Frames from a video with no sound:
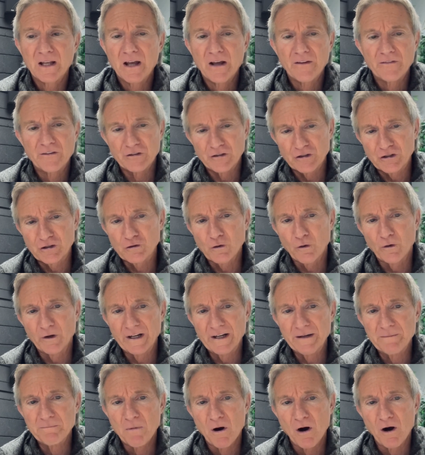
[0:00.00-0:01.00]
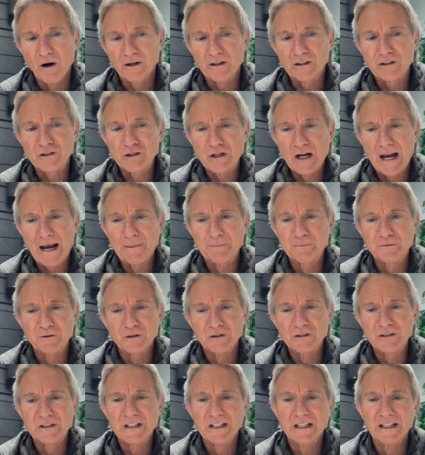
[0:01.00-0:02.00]
There's a story in Mark
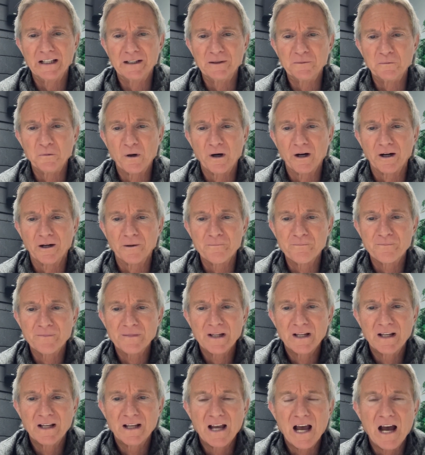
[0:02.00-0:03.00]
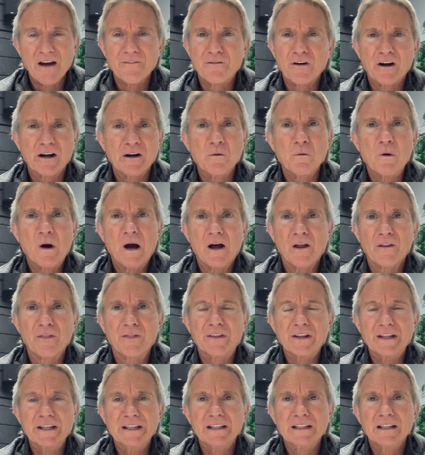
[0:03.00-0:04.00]
chapter 10 where a very
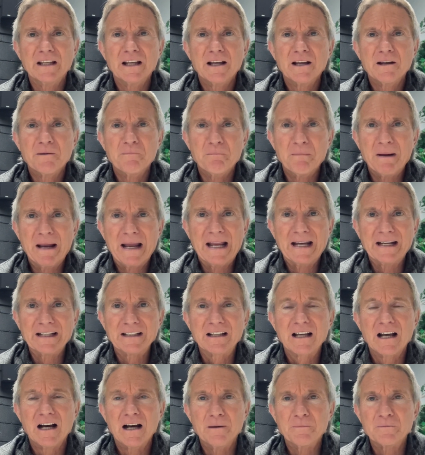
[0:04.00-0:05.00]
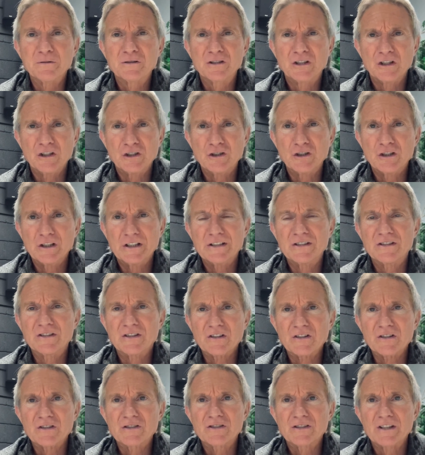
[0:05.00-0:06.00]
wealthy man comes to
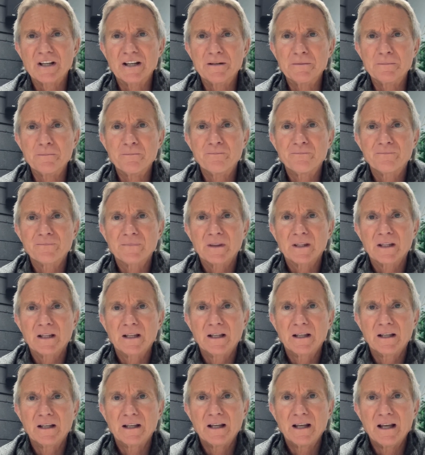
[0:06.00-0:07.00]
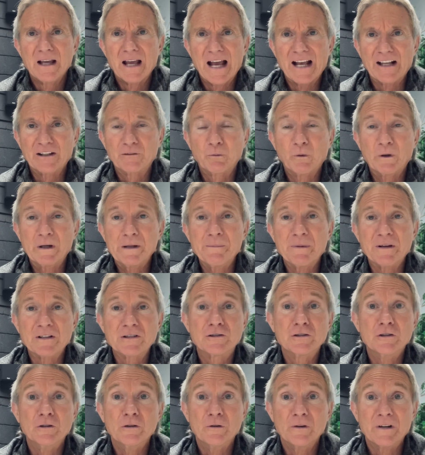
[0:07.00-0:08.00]
Jesus and asks what he
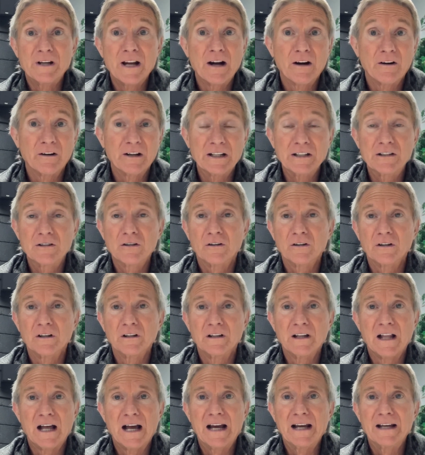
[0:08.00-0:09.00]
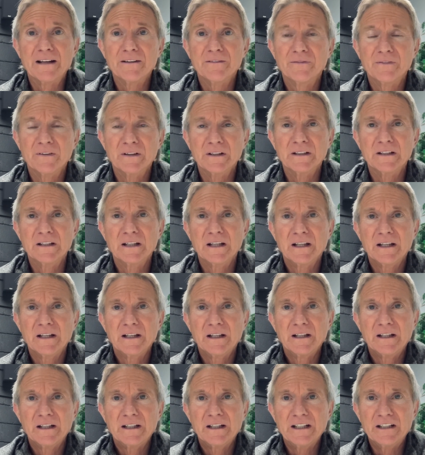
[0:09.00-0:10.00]
must do to inherit eternal life. And
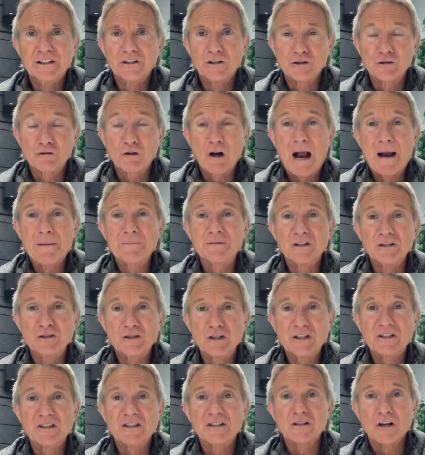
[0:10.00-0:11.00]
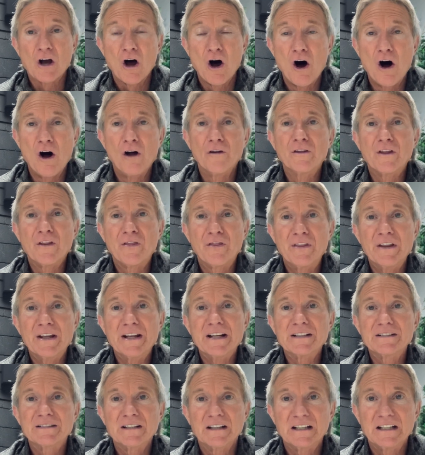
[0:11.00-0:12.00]
he describes to Jesus all the
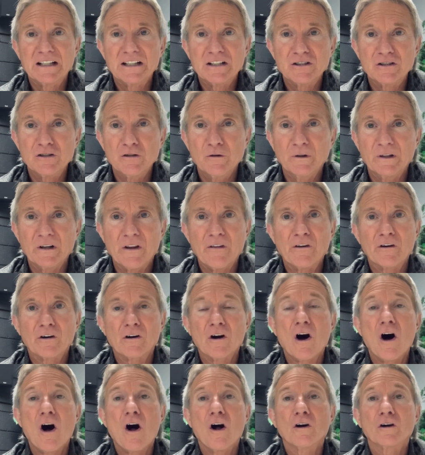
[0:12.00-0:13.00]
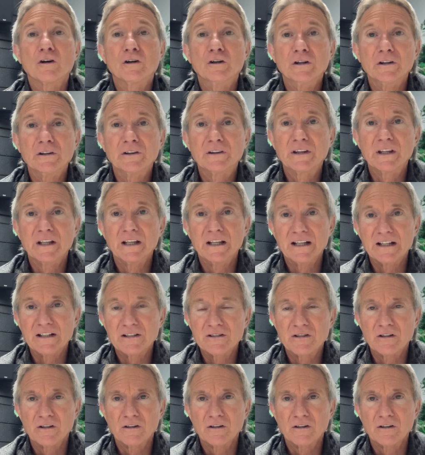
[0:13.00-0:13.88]
things that he's doing, and they're all good things.